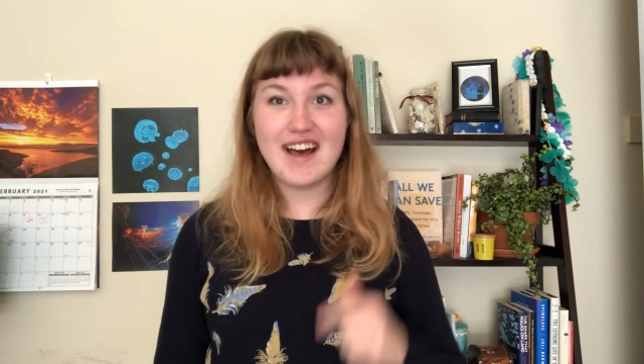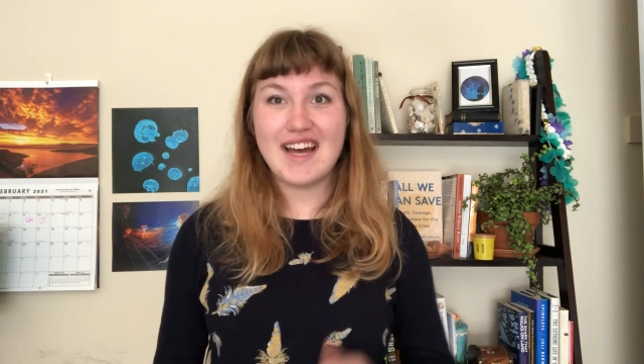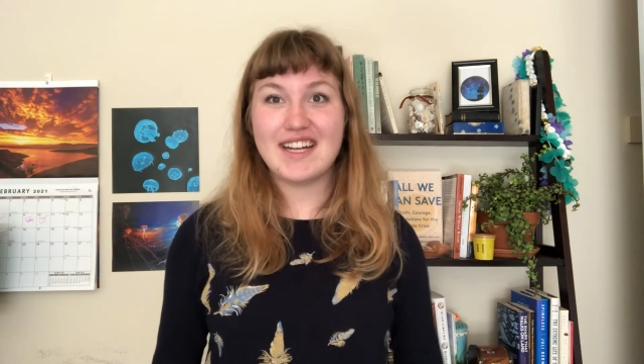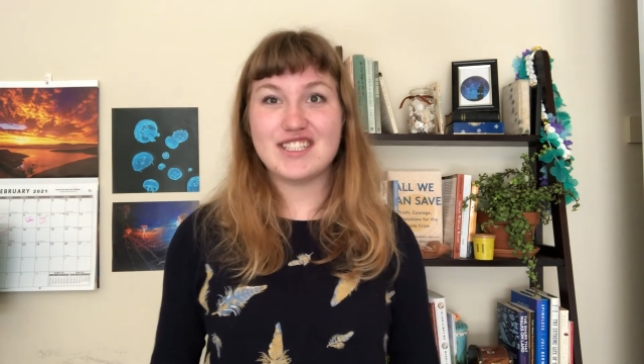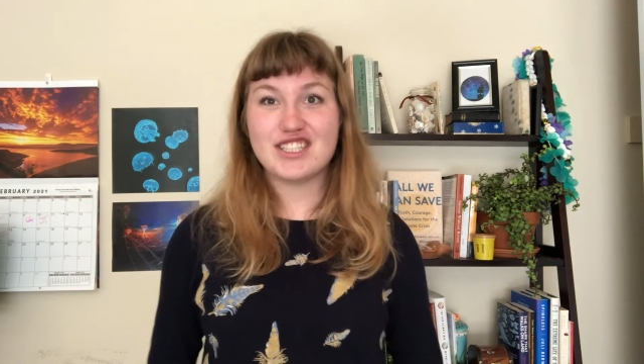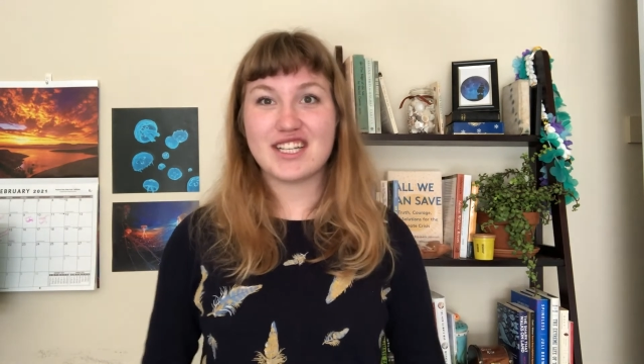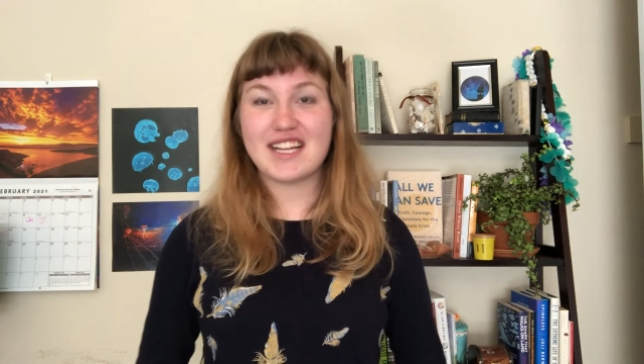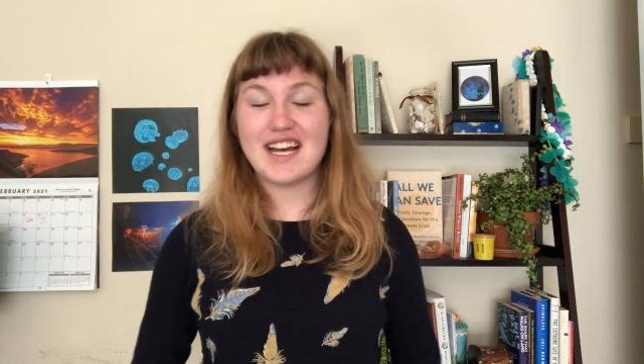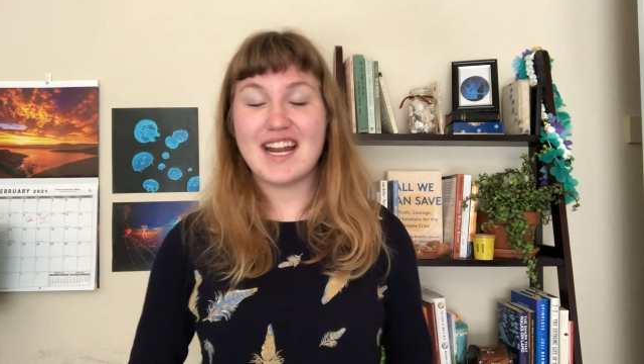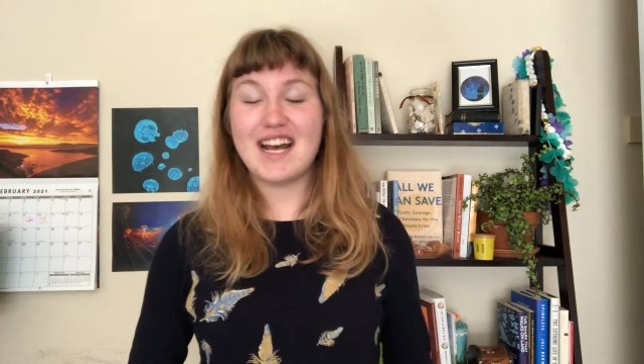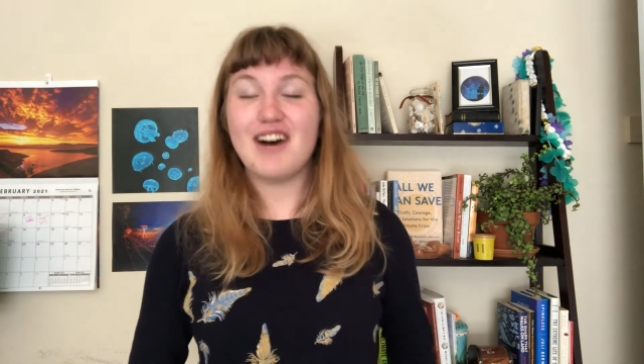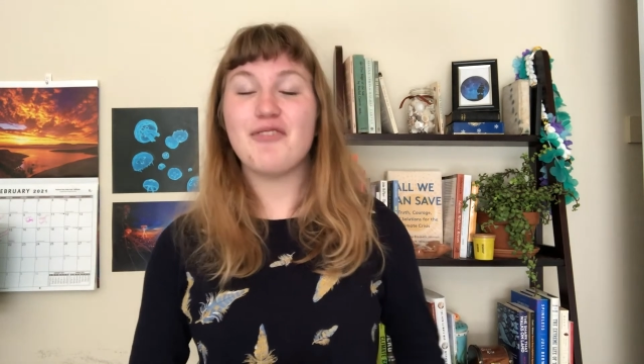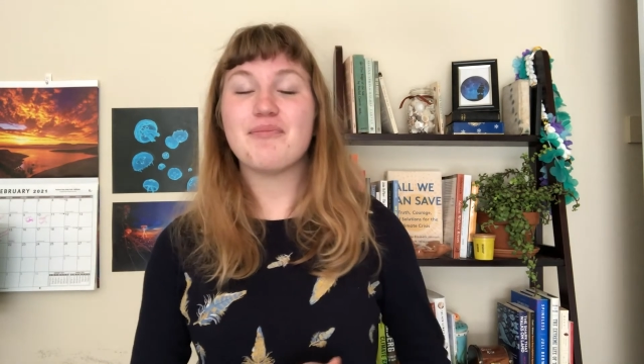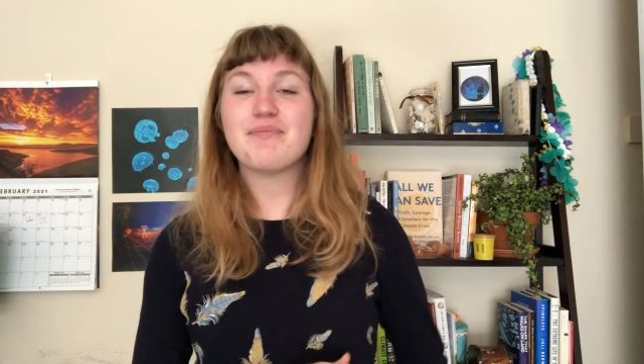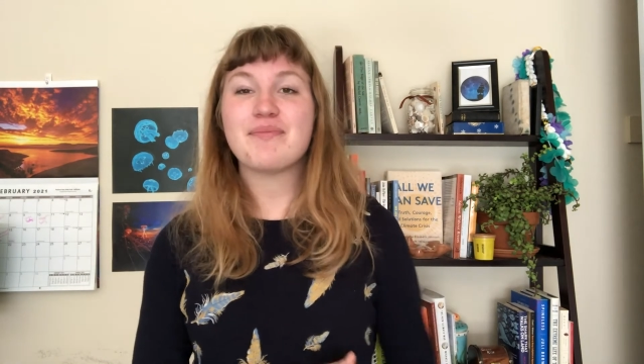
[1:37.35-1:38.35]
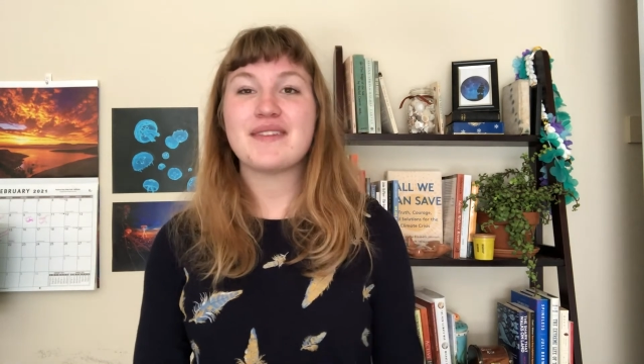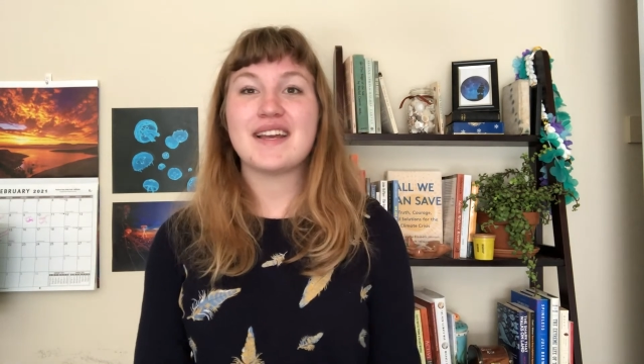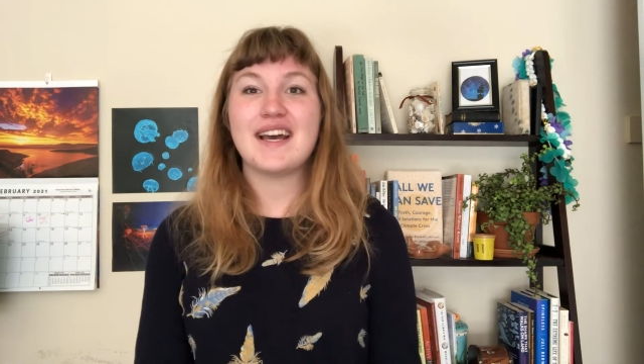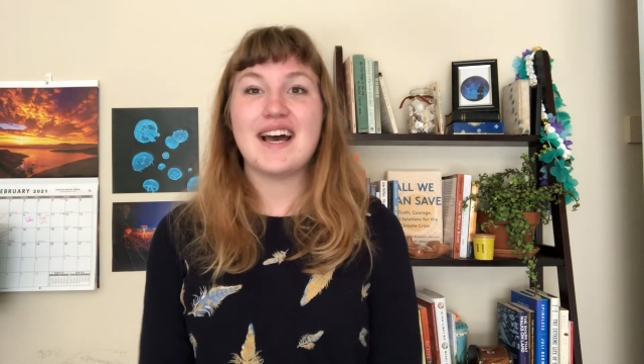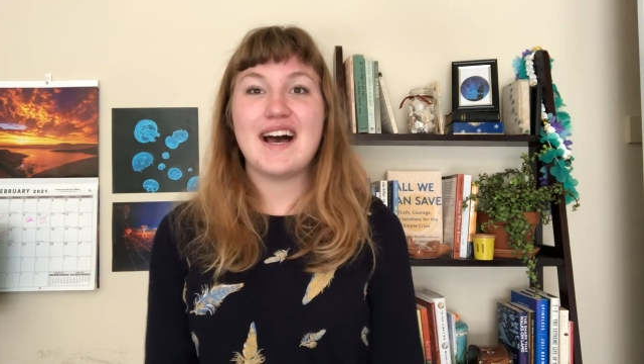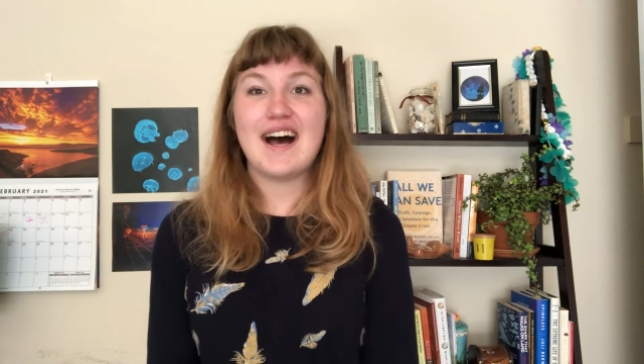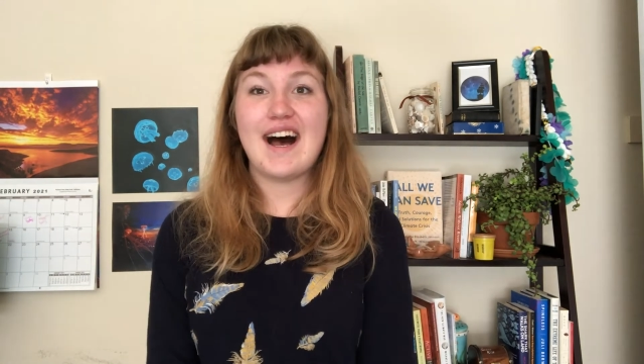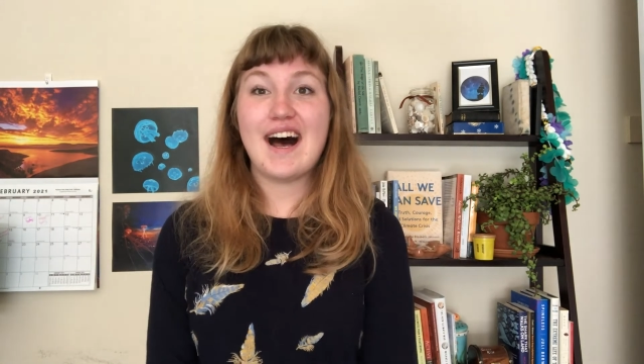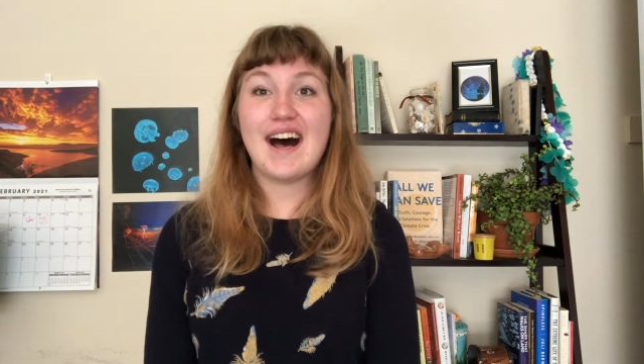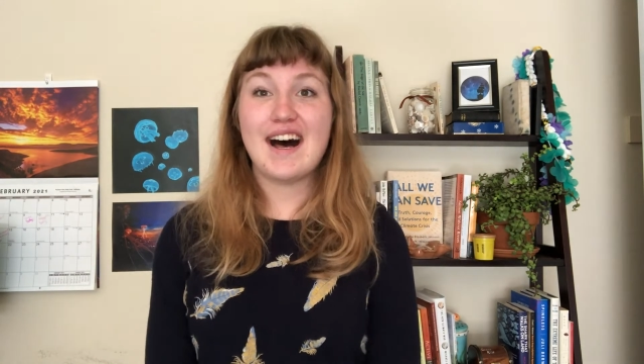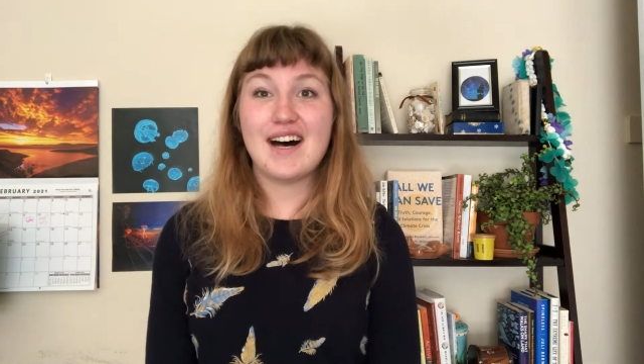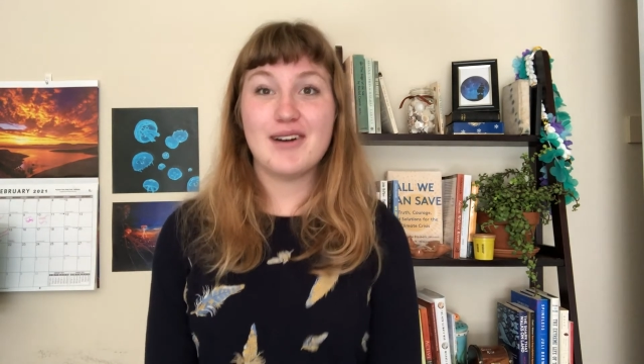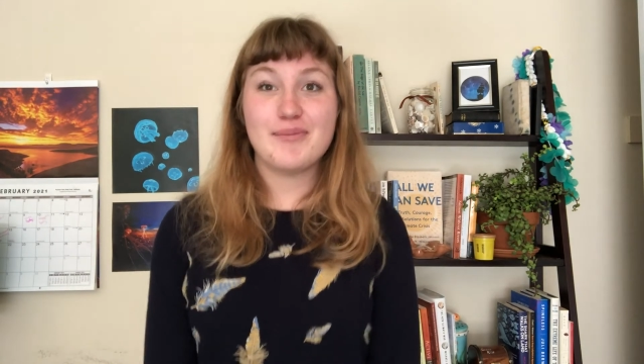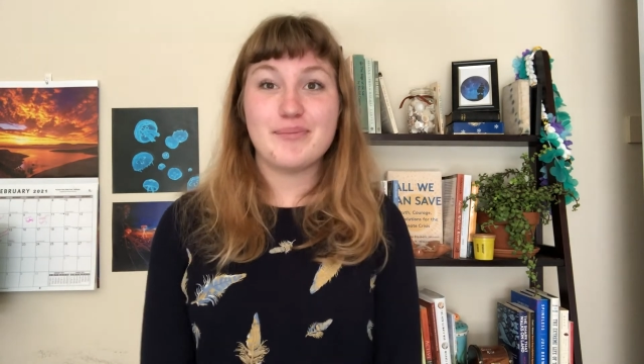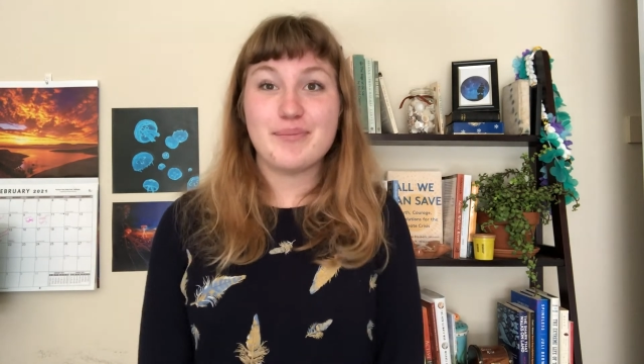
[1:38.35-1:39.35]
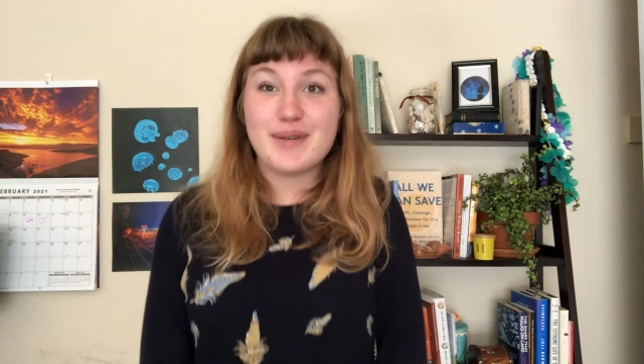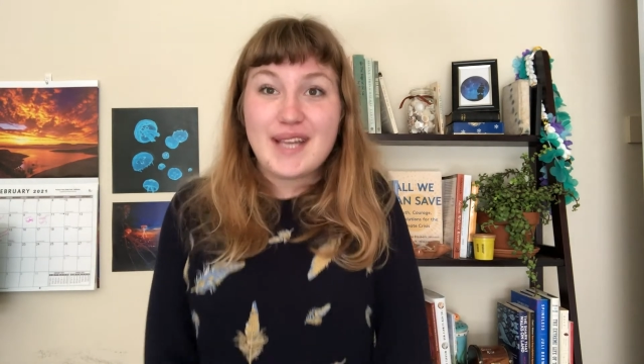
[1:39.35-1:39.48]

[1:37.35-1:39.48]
ahead and check that out.